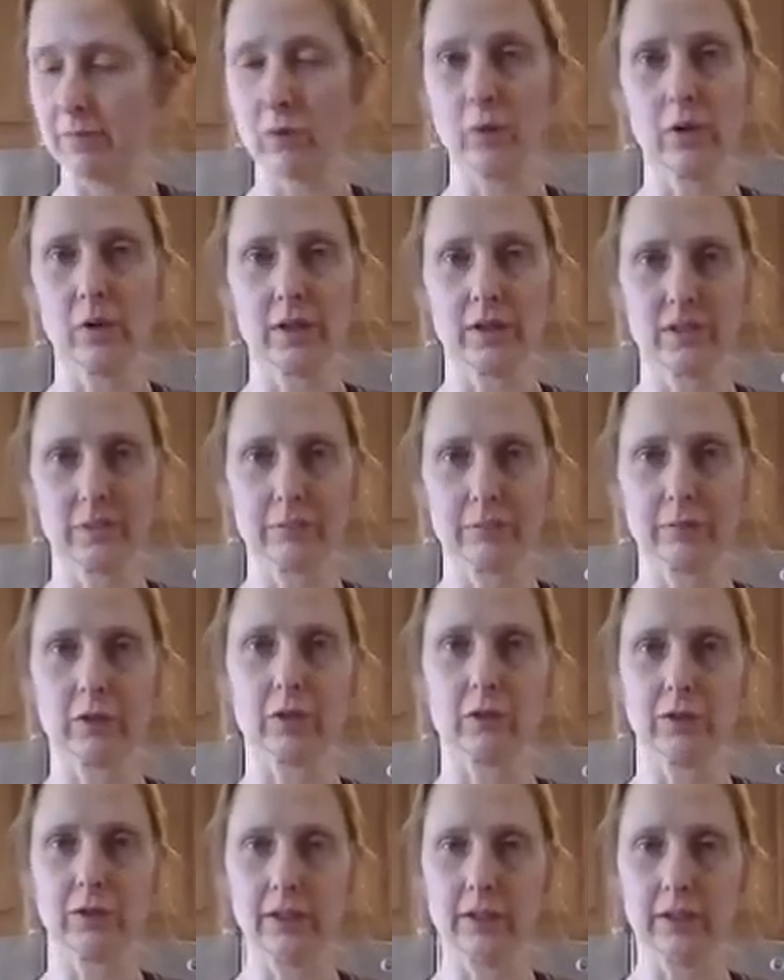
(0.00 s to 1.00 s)
or some
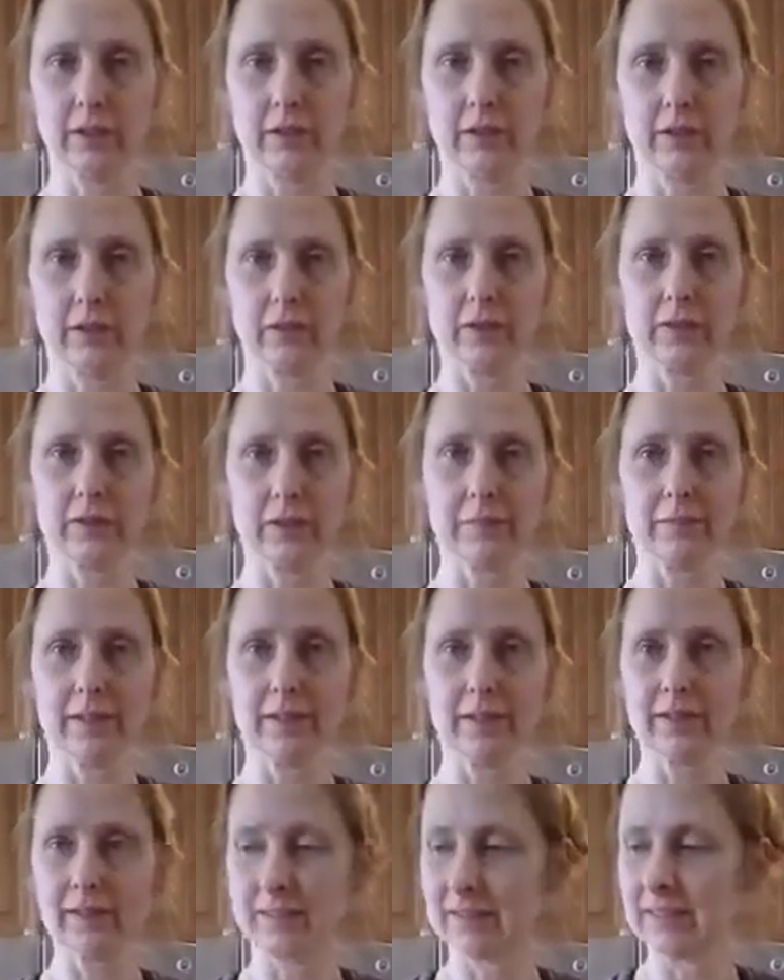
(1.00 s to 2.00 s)
Gorilla Glue,
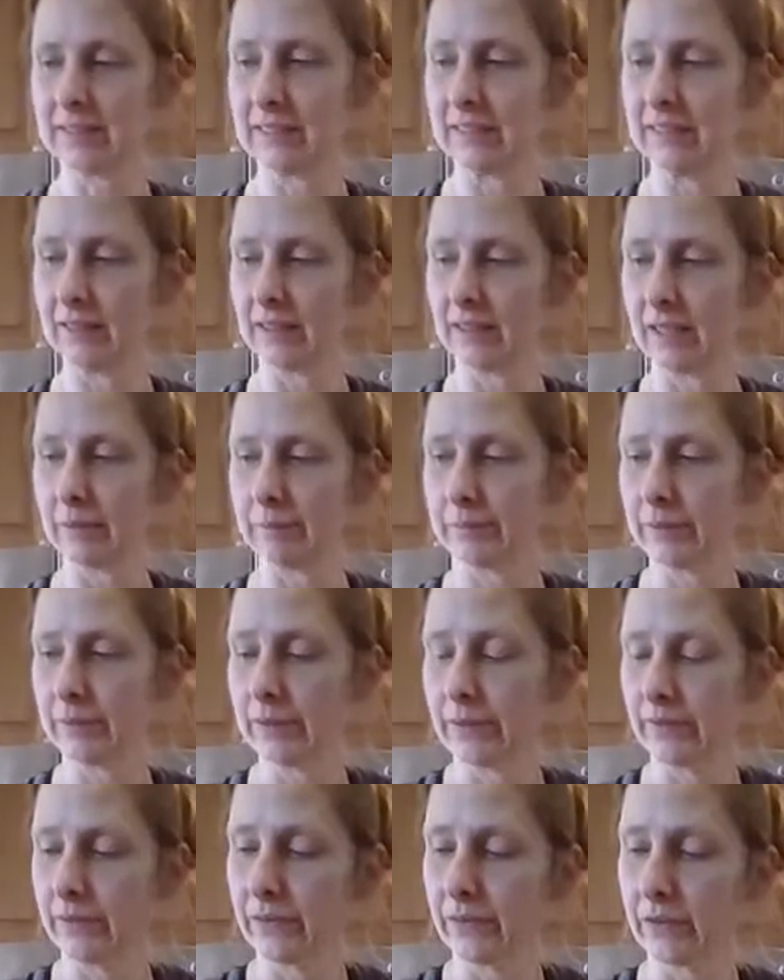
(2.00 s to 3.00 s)
something to seal up
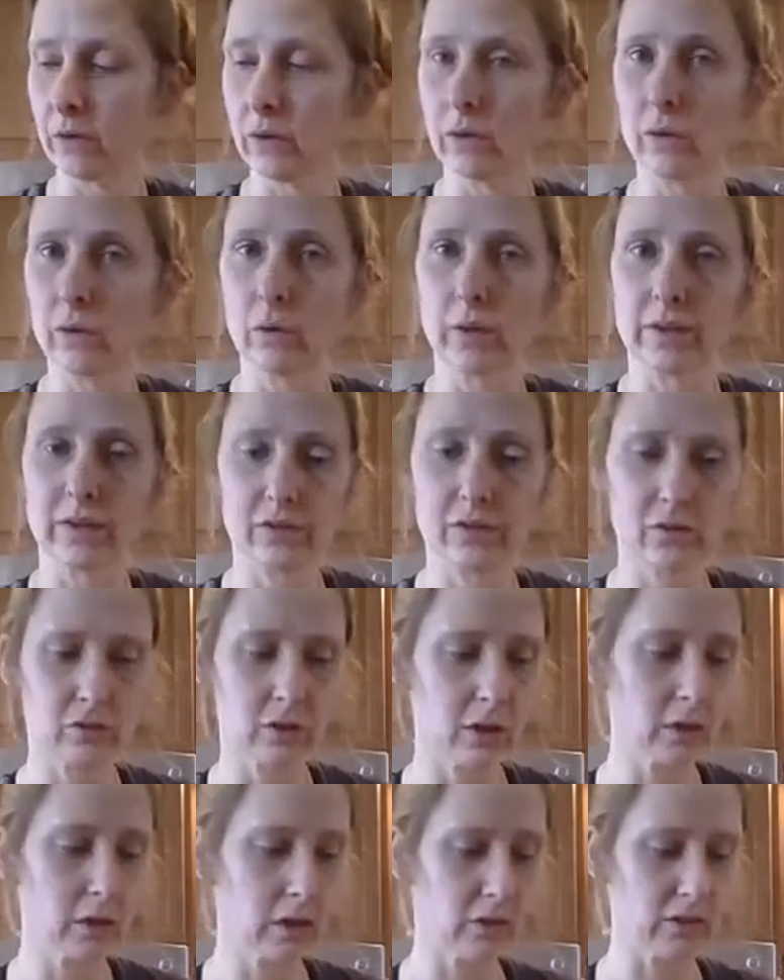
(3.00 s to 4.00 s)
the hole where the
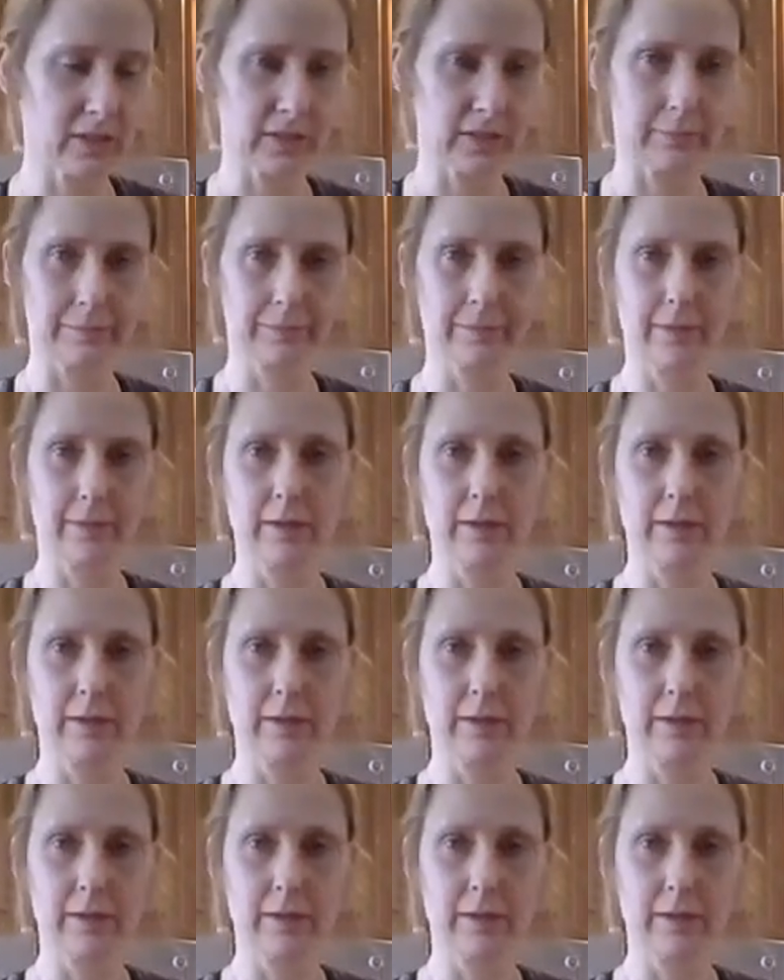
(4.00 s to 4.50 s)
straw goes in.